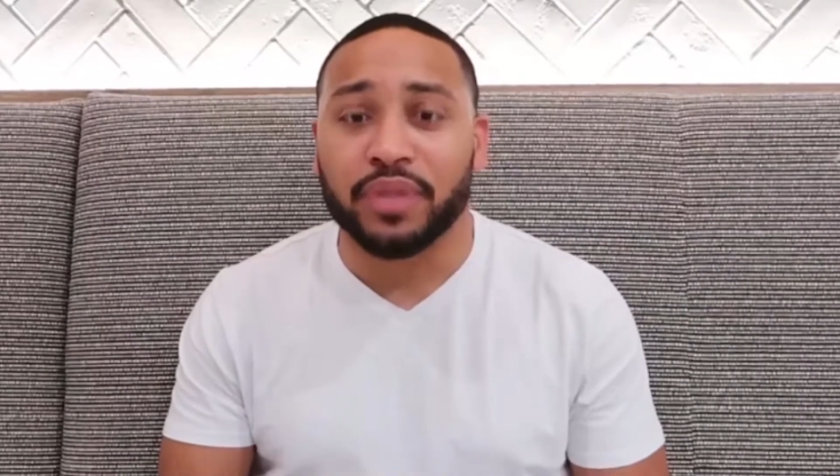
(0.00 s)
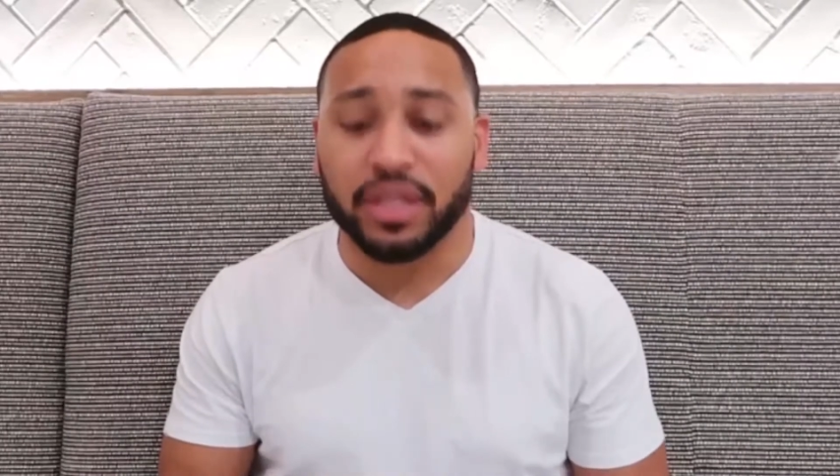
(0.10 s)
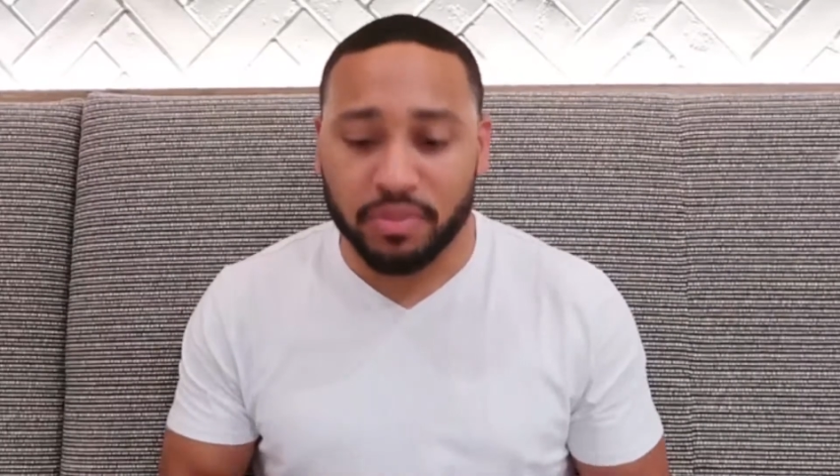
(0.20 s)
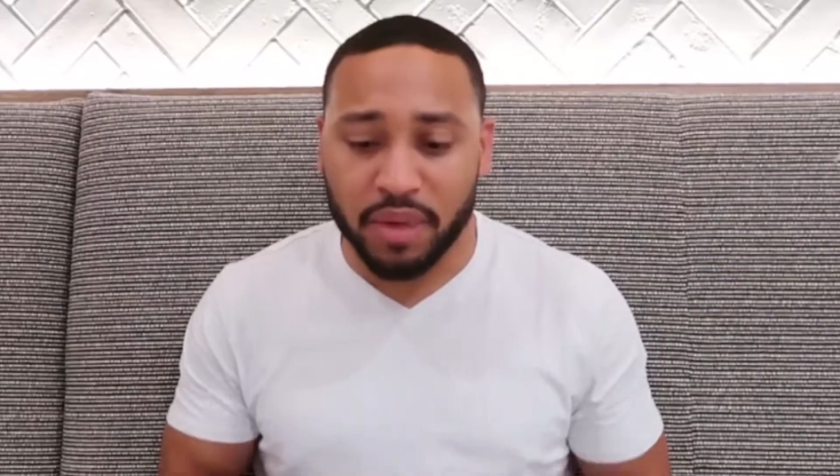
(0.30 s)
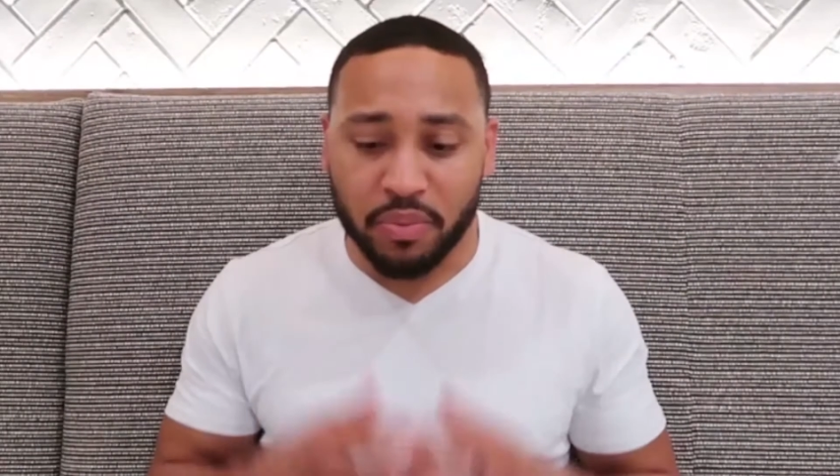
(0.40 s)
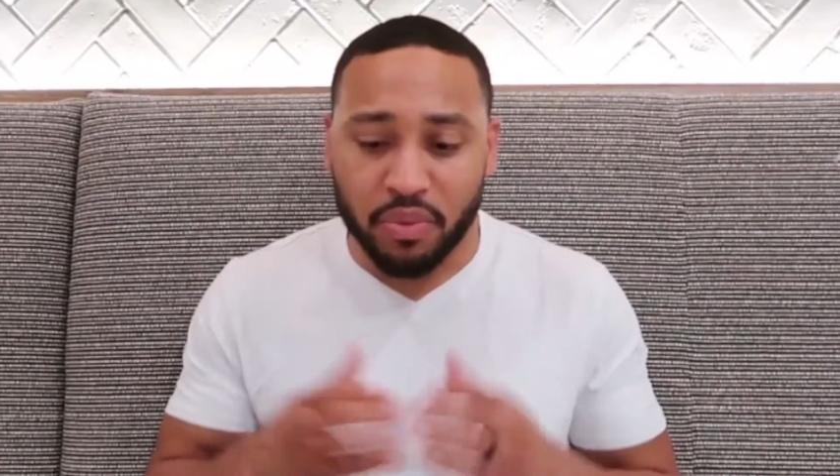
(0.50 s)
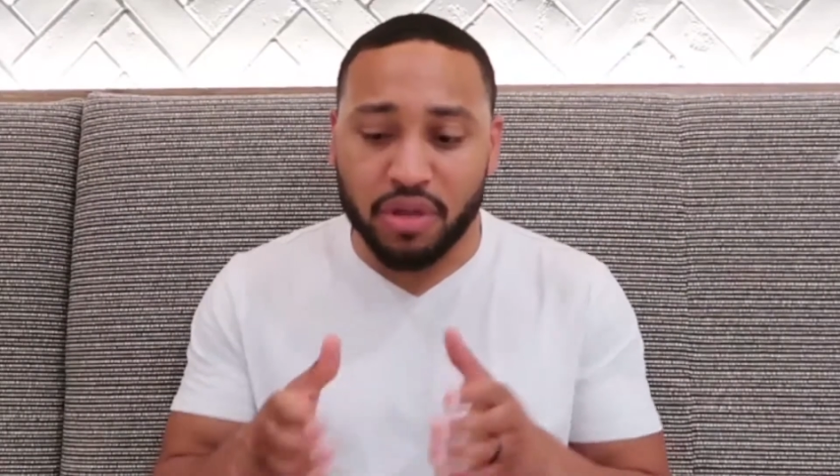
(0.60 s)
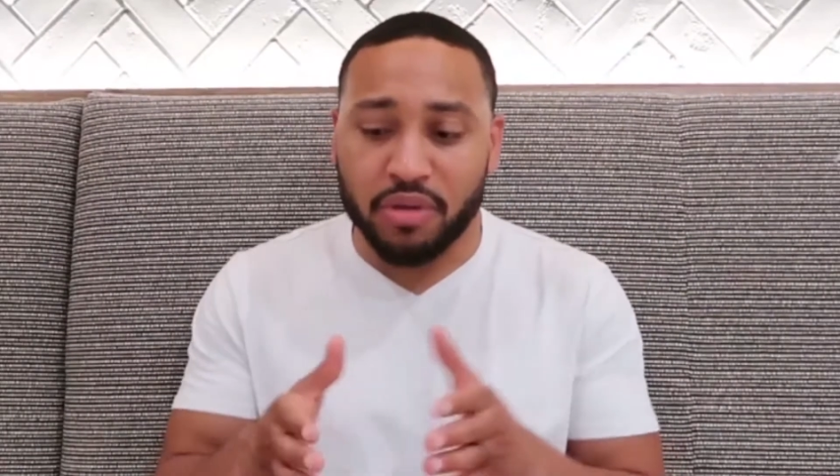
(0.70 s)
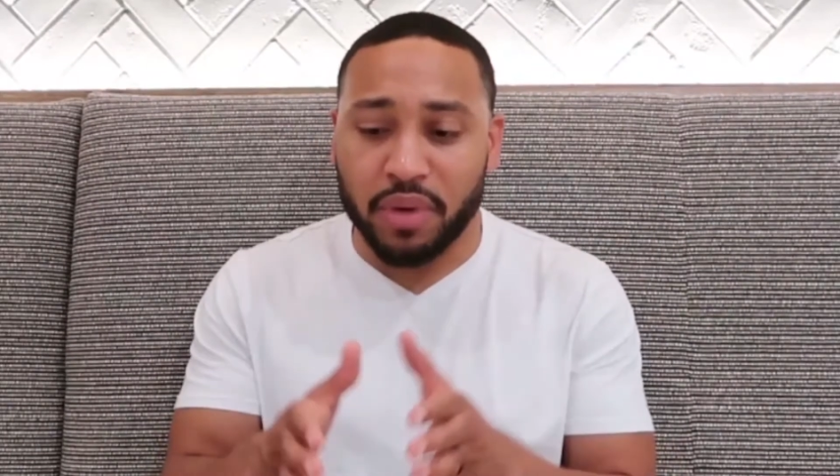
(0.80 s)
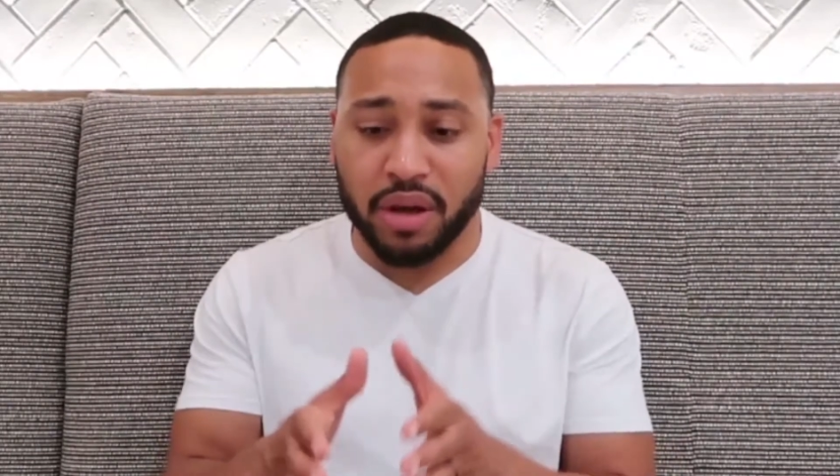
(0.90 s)
is my
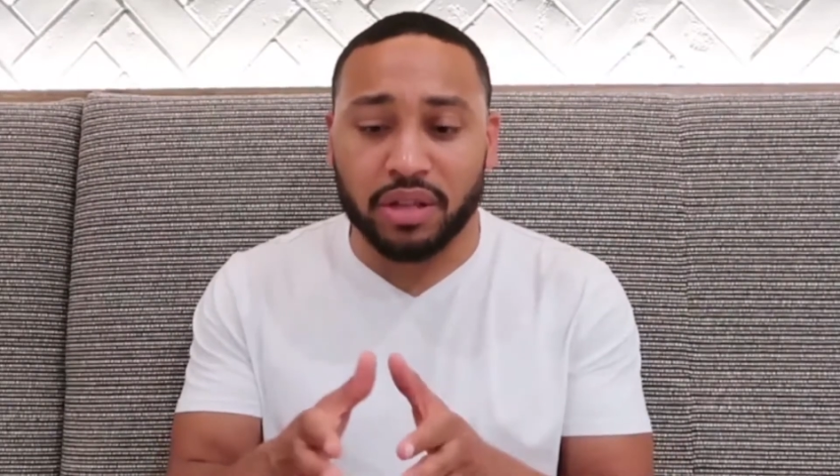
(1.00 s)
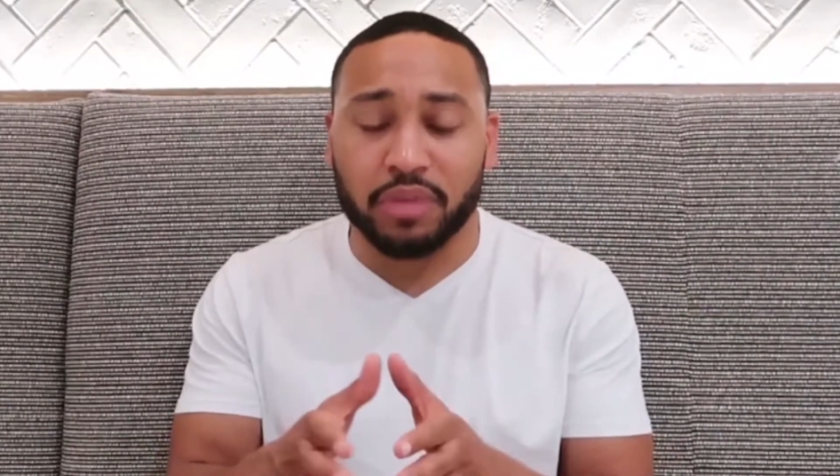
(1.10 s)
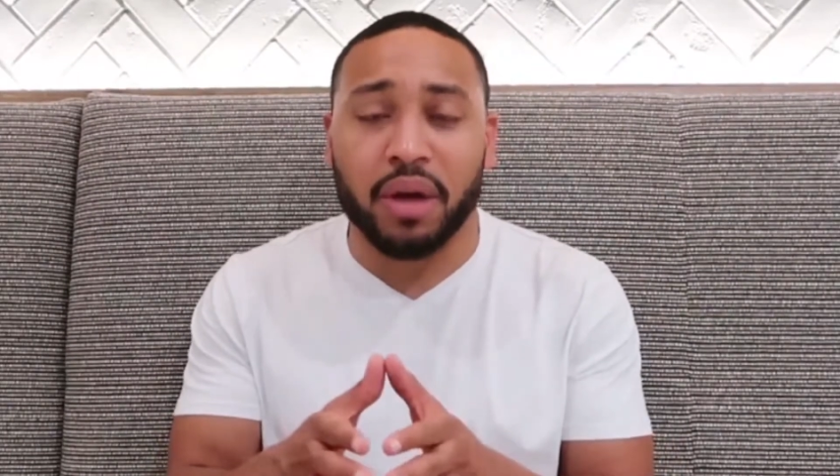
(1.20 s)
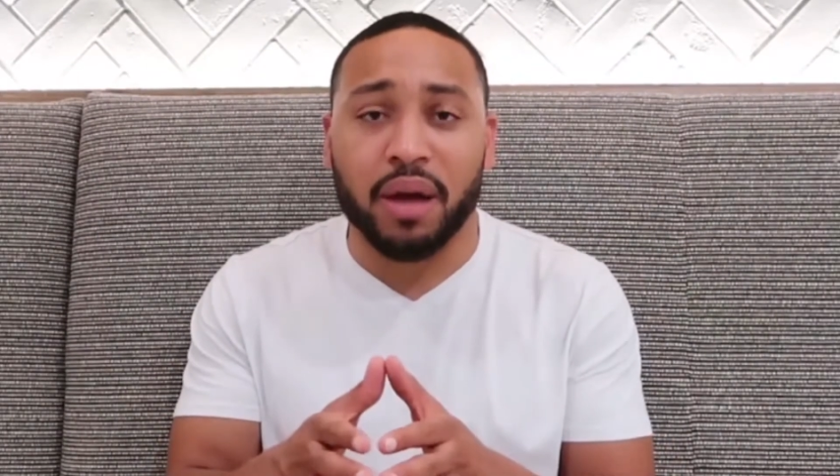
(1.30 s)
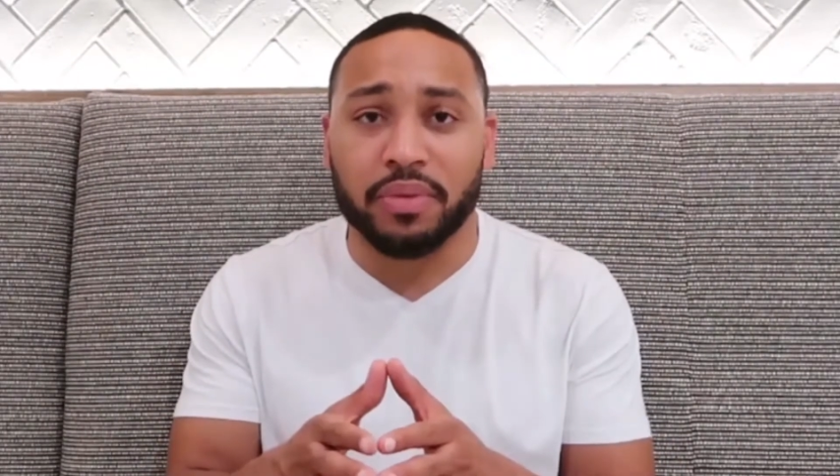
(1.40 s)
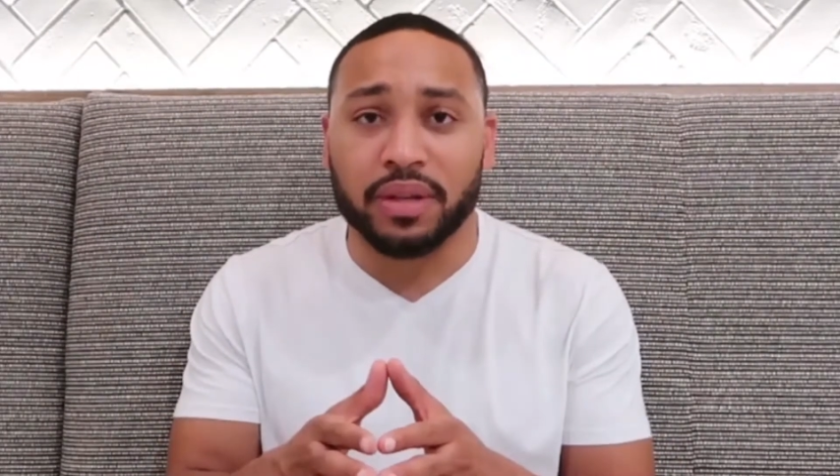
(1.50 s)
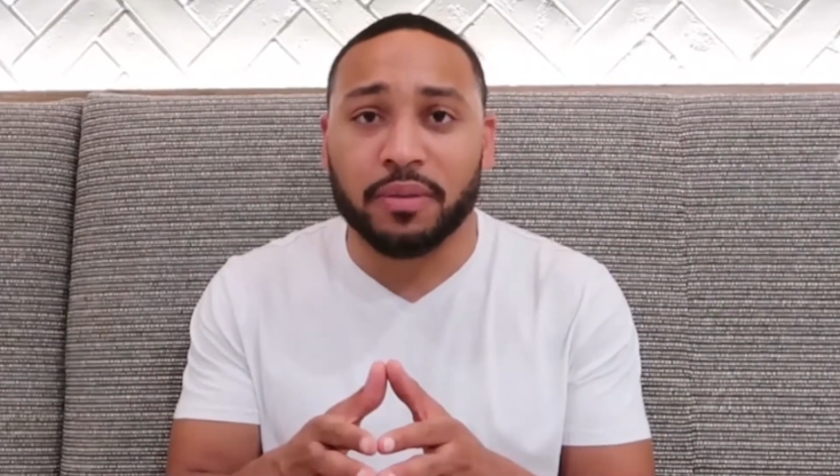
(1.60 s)
brother bought this property